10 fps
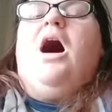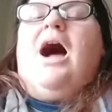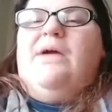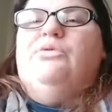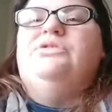
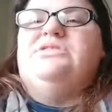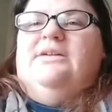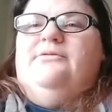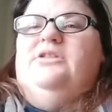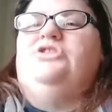I will
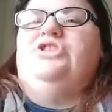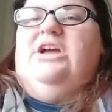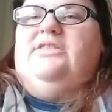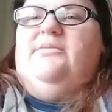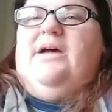definitely
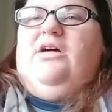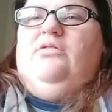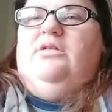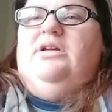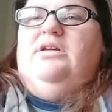check them
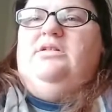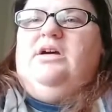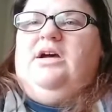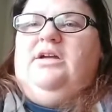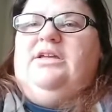out
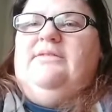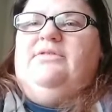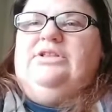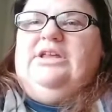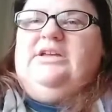and give
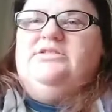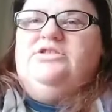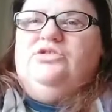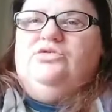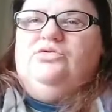the link
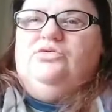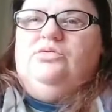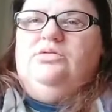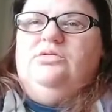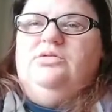
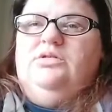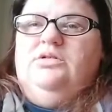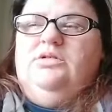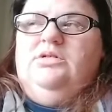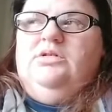to
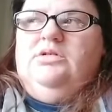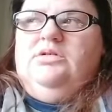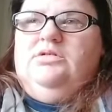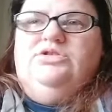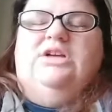
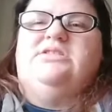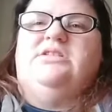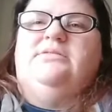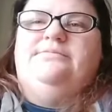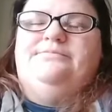
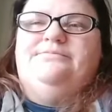Justin.